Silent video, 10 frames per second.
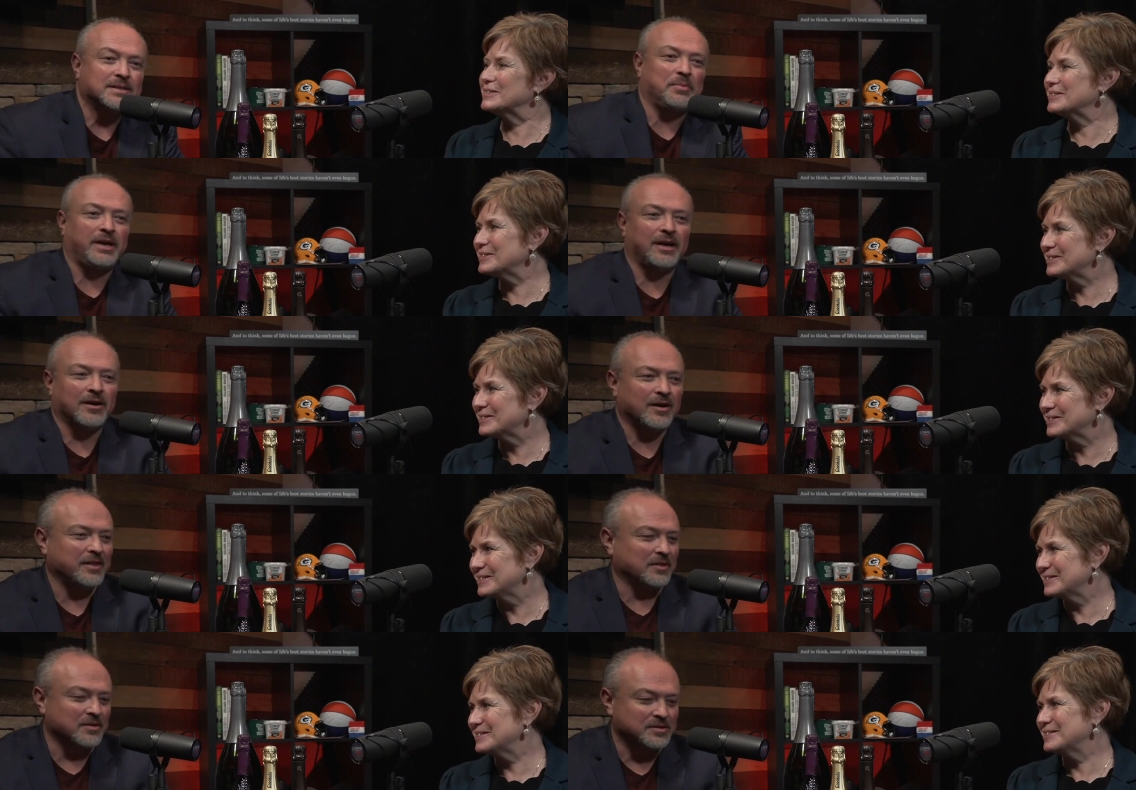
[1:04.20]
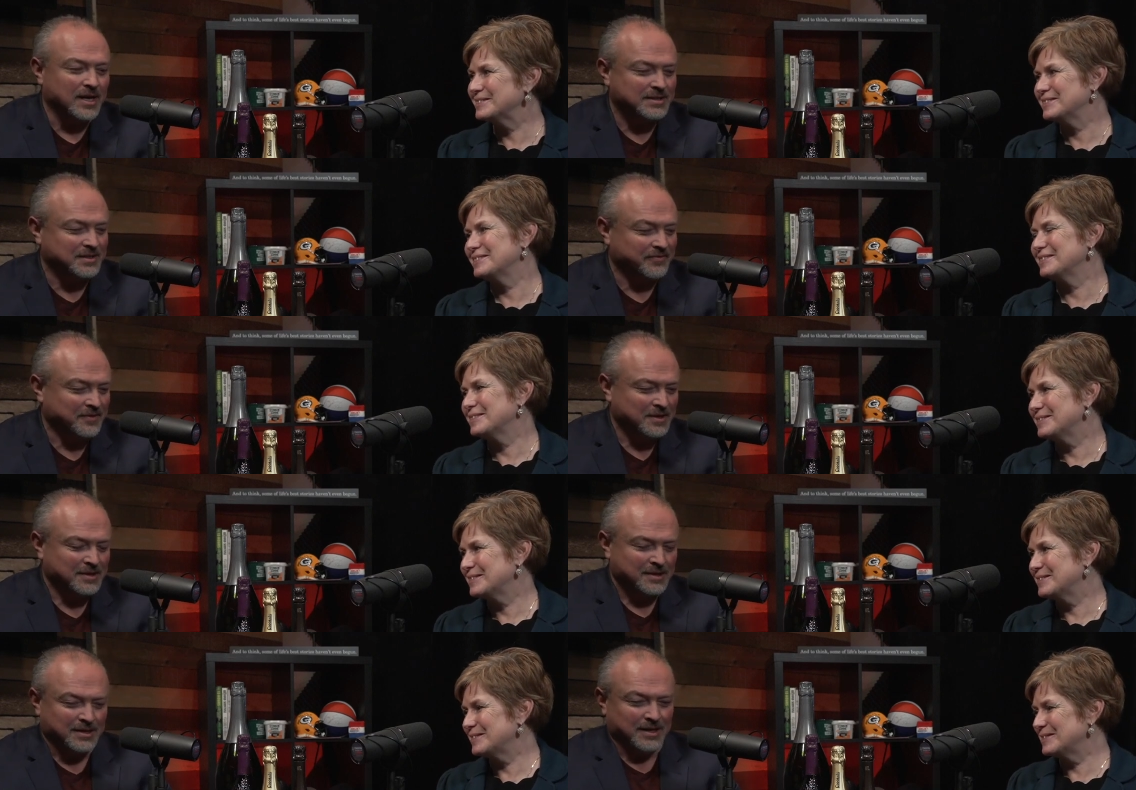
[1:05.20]
Speaker 1: to be here. I think there's lots of
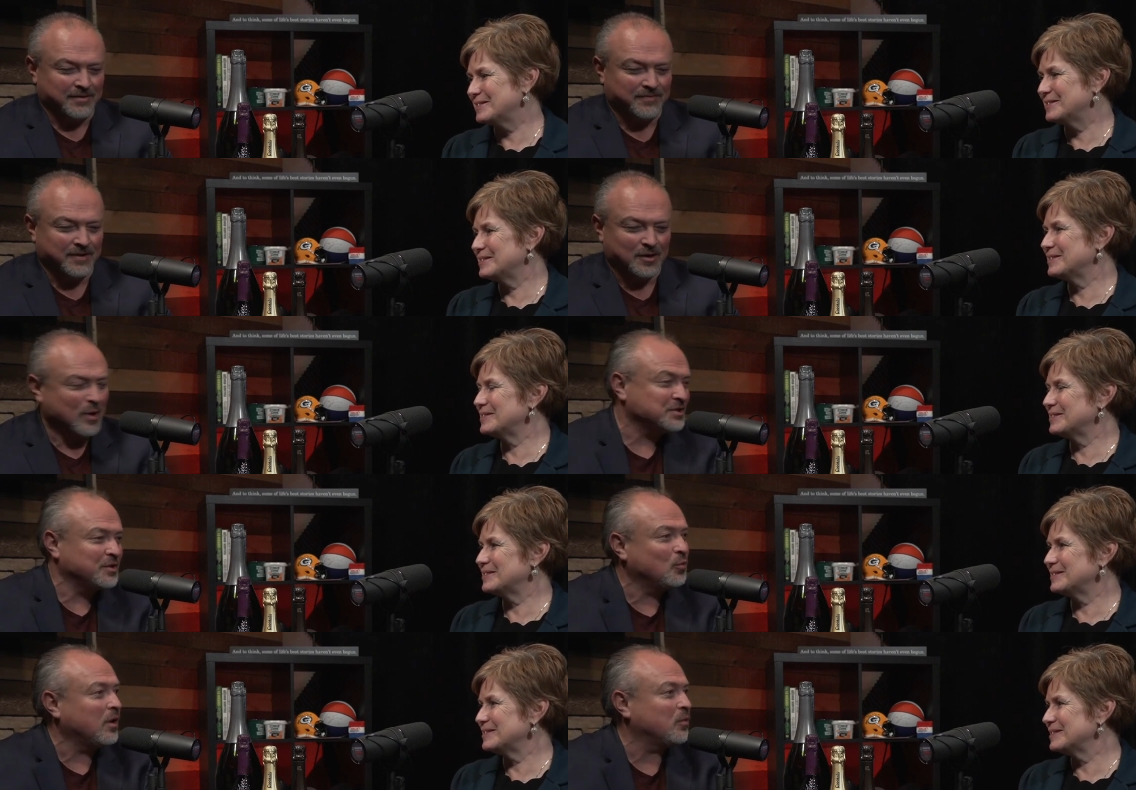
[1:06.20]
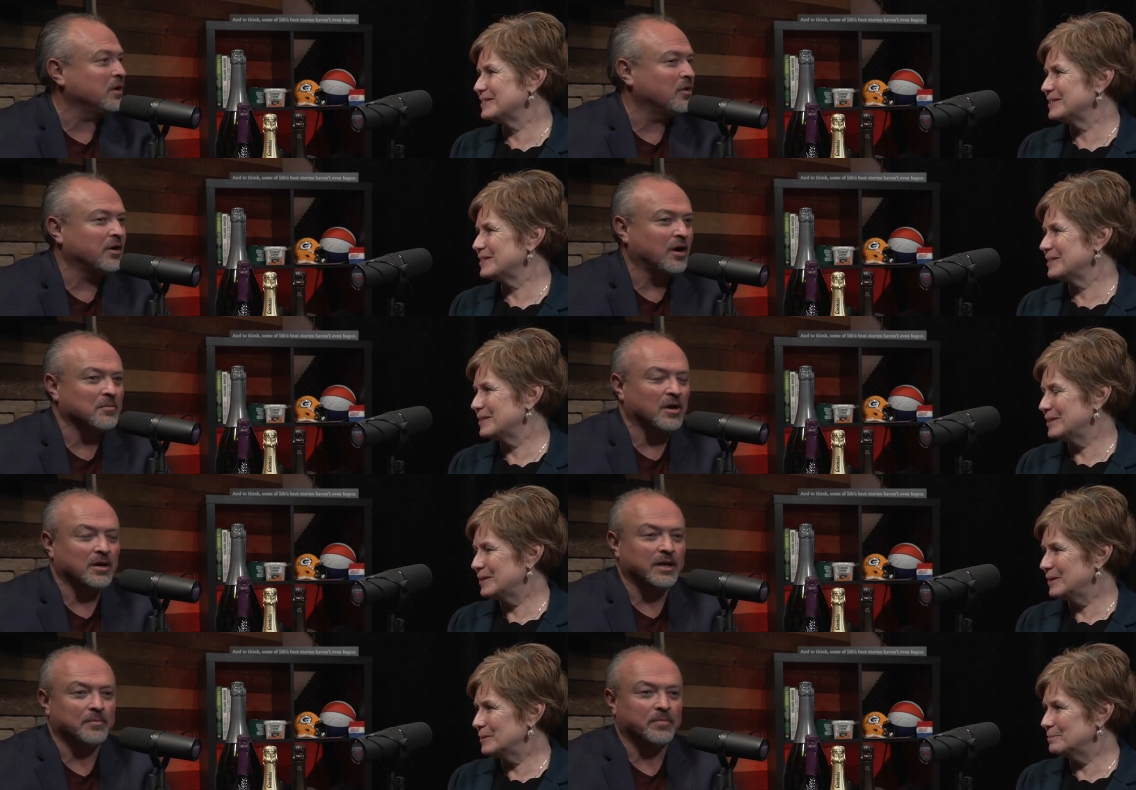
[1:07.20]
of uh, question where we're going in our
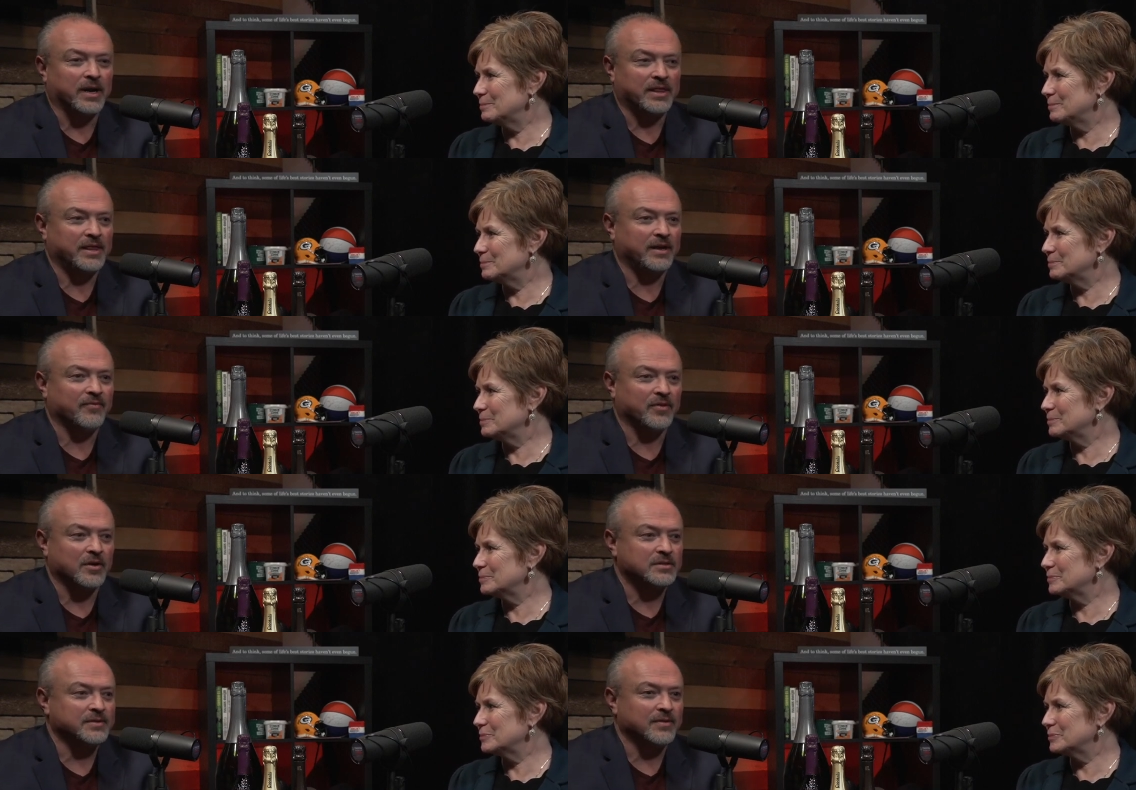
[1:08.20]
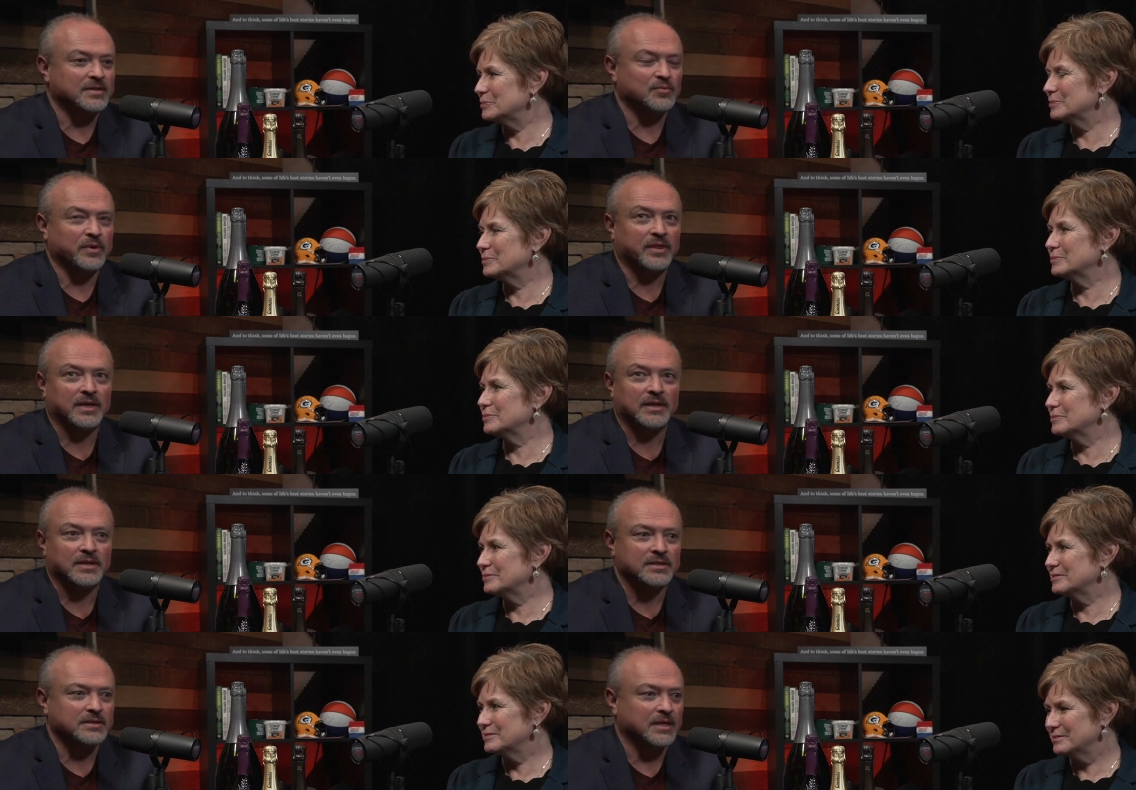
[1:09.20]
market, but I think for those of us, we think that
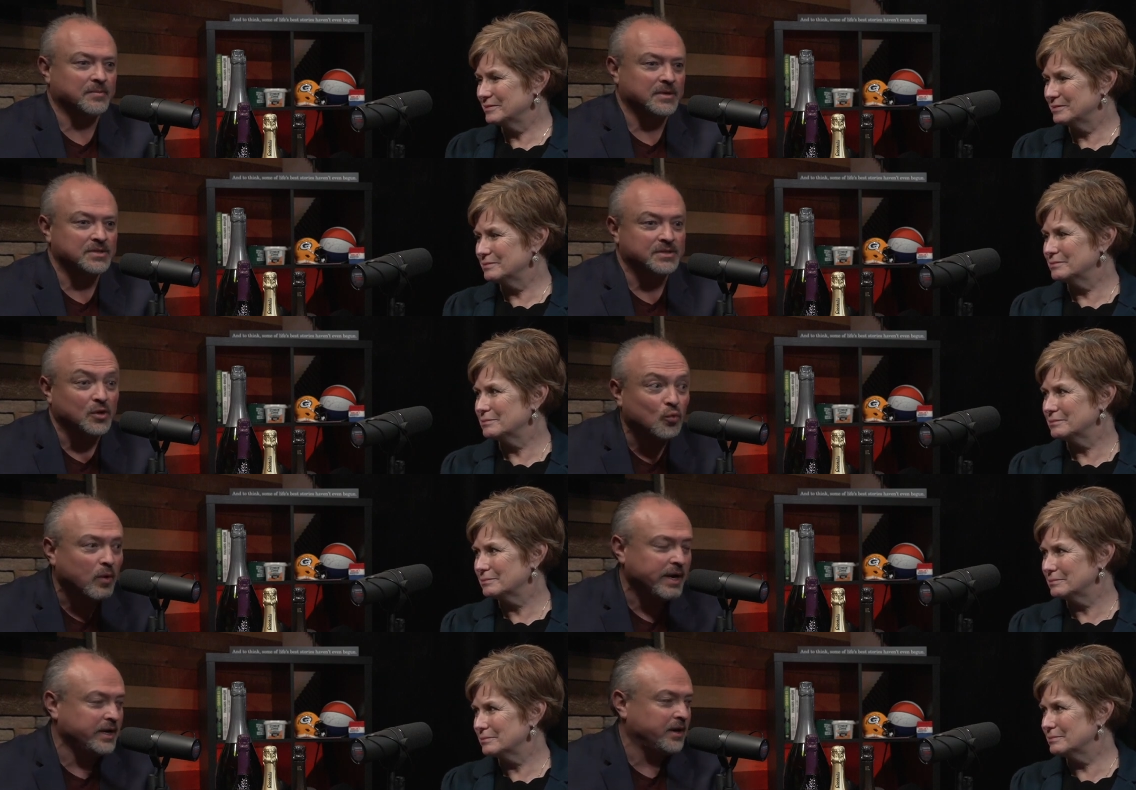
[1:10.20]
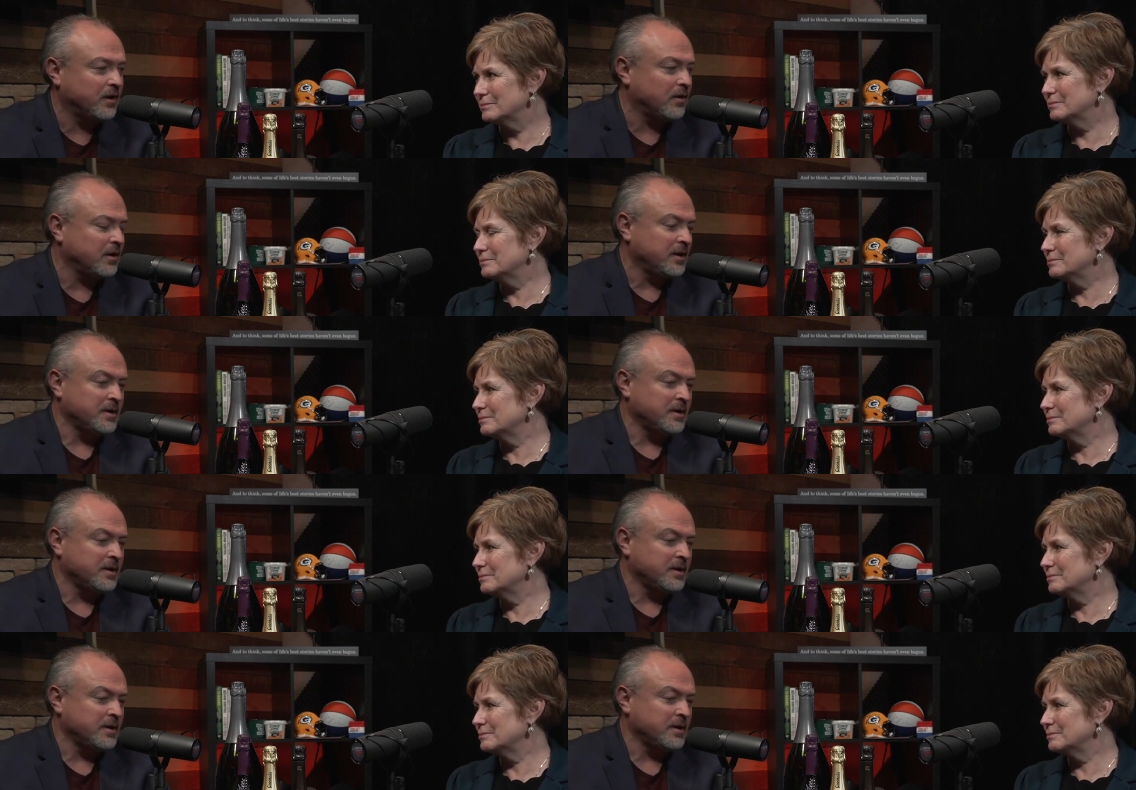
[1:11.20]
this is going to be just a great year.